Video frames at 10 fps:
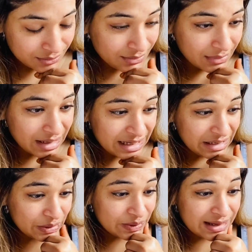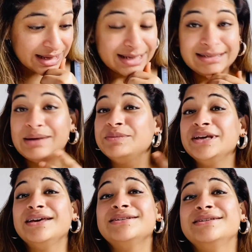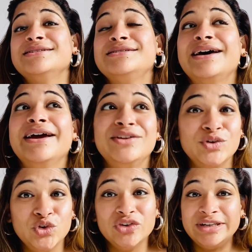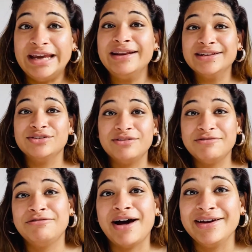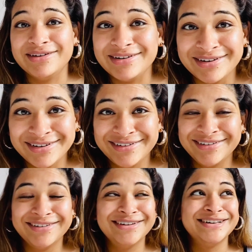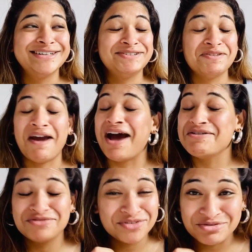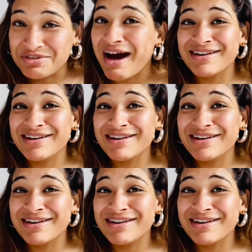you know, something is inside you, your tail is on fire. So you have to run.